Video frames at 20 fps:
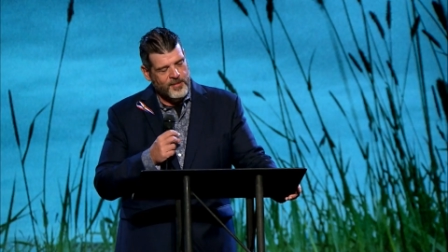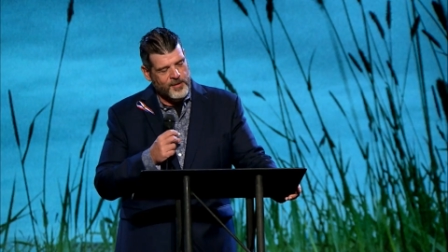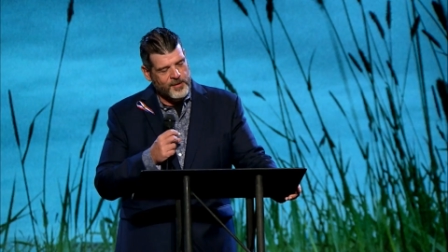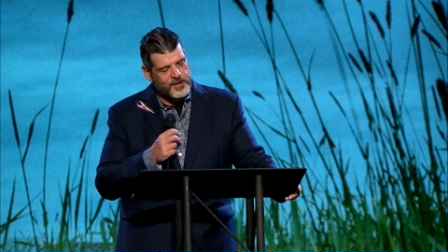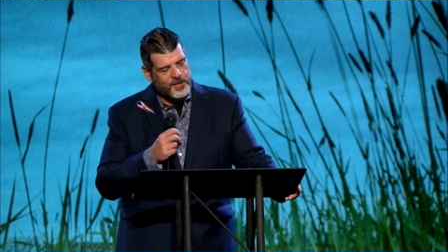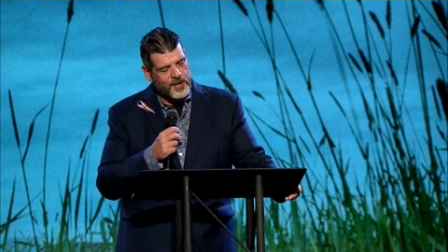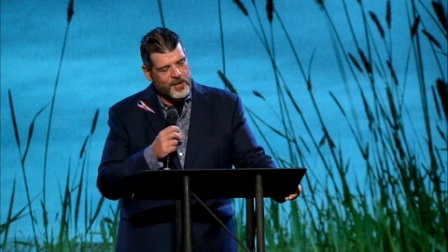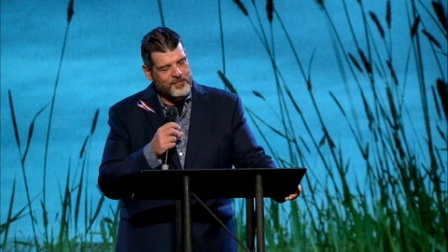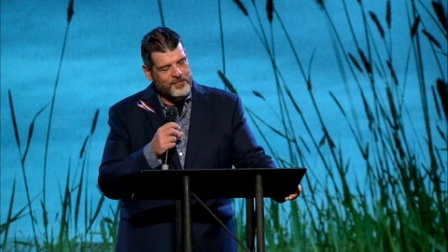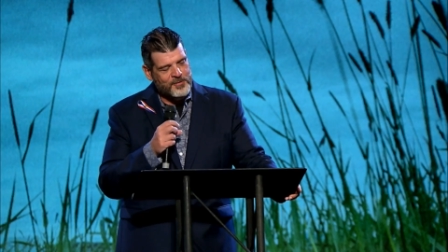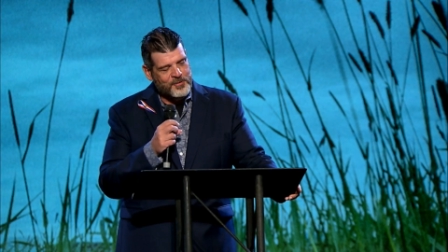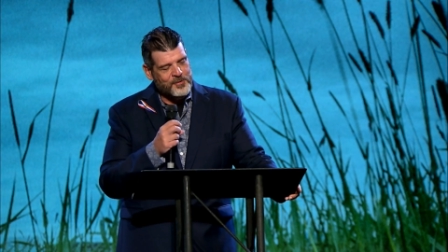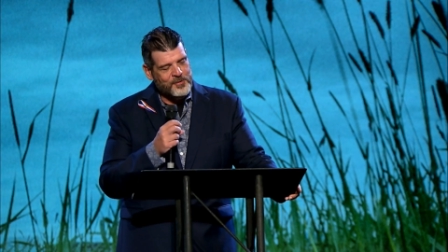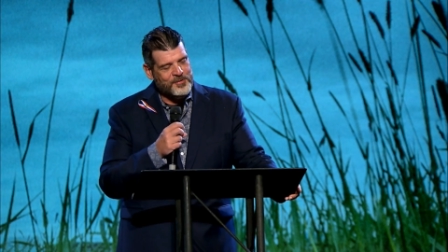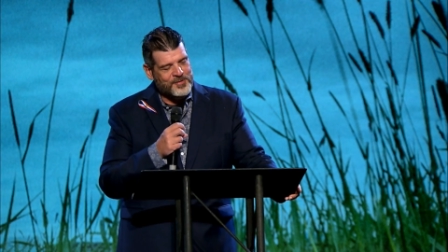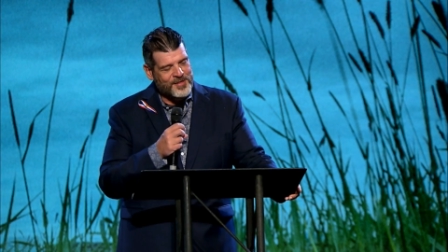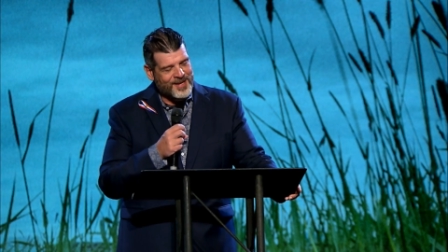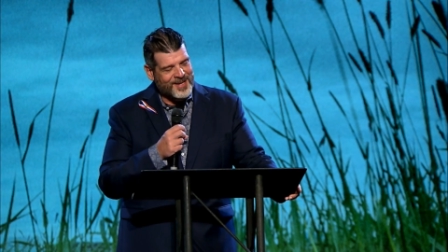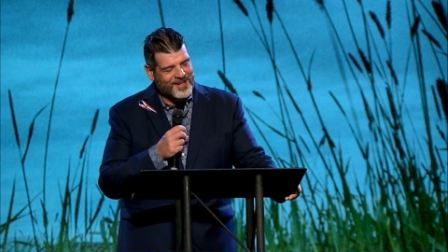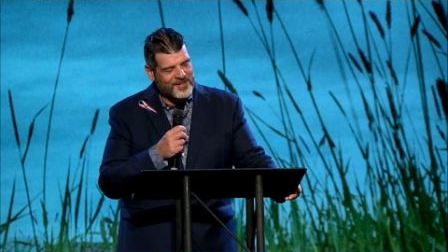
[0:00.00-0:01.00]
The term through
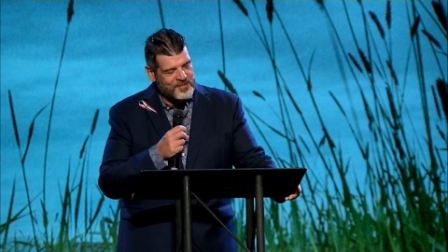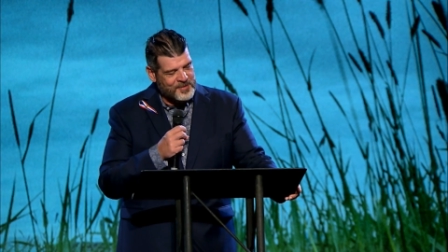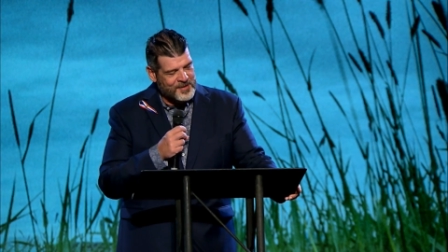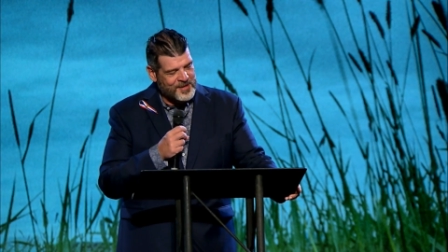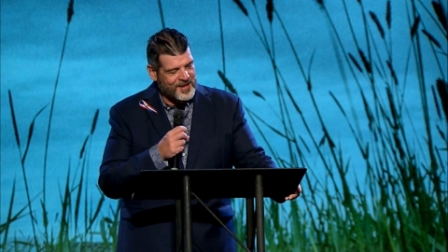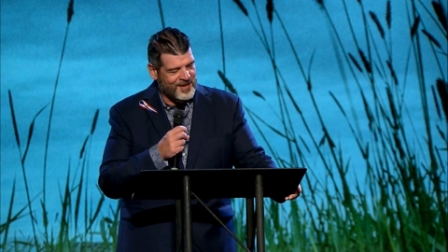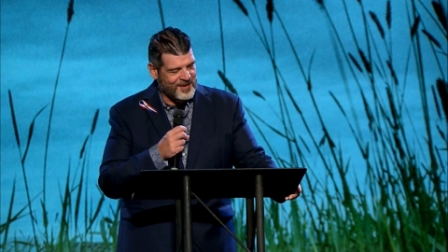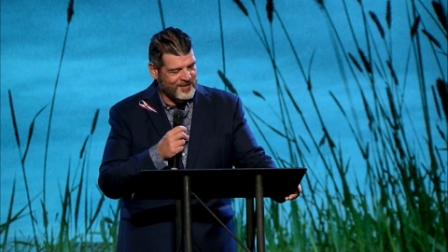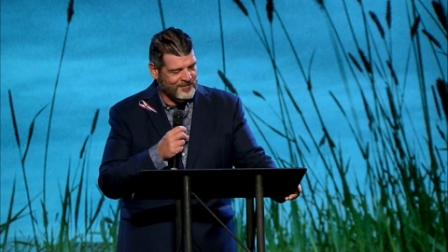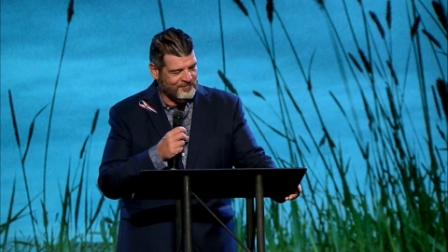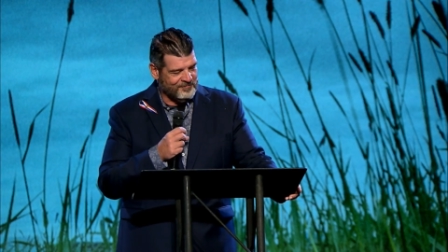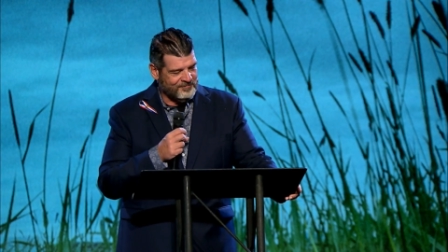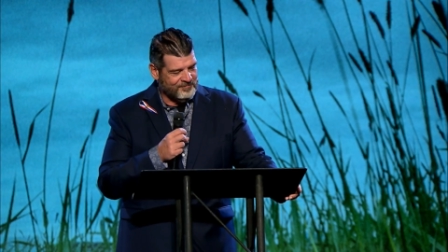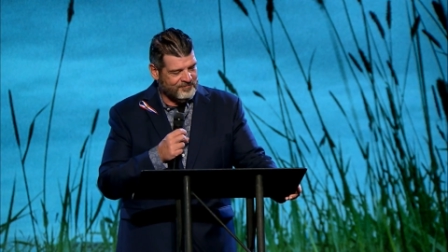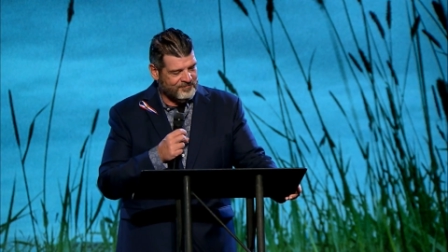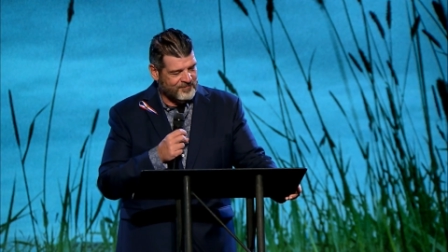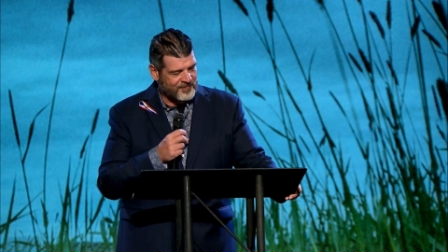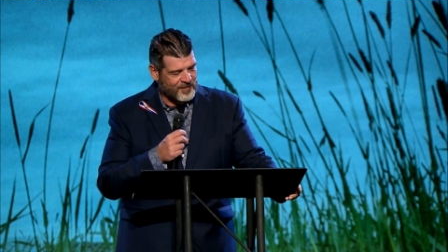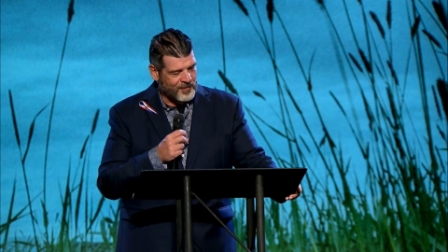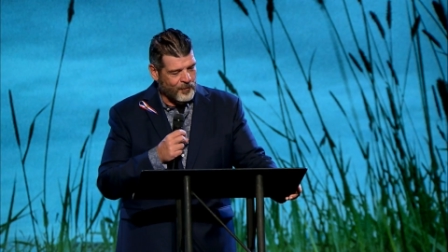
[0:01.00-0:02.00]
thick and thin,
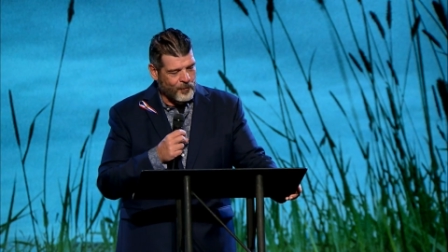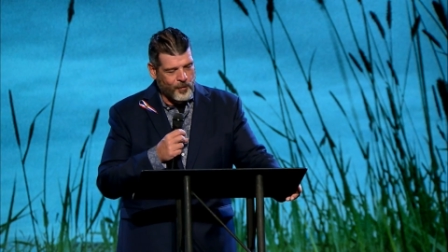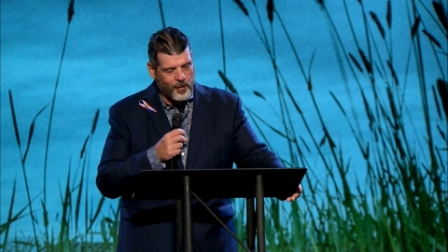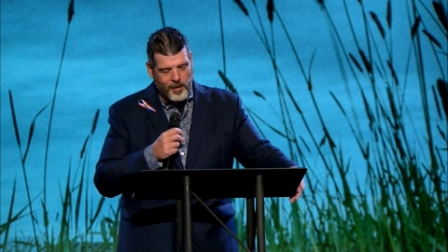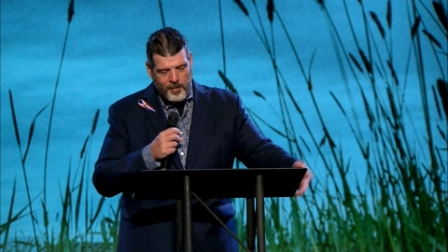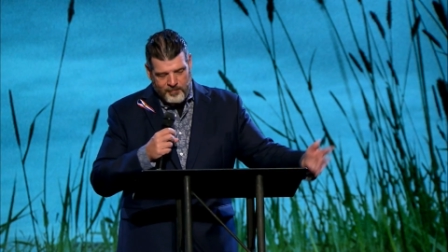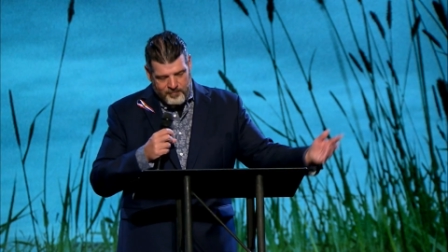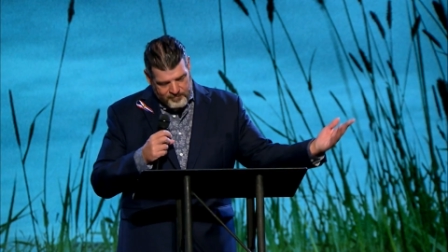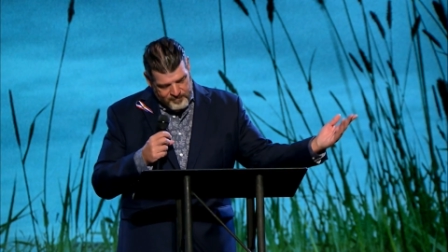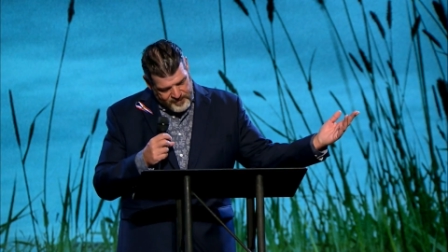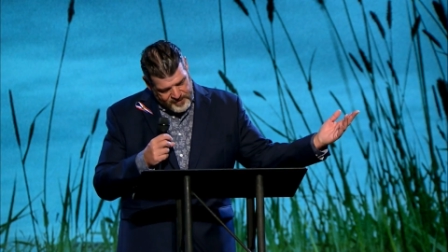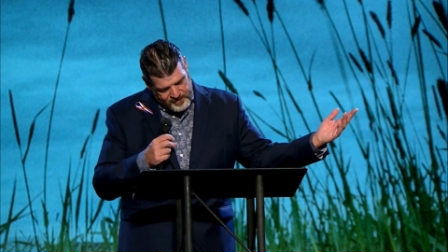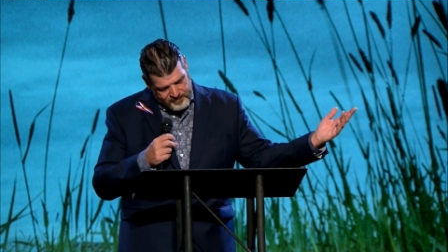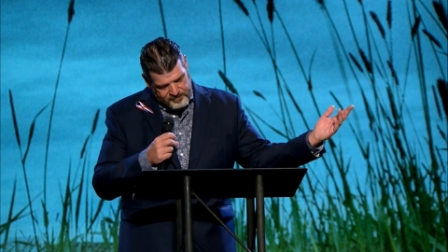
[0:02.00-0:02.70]
or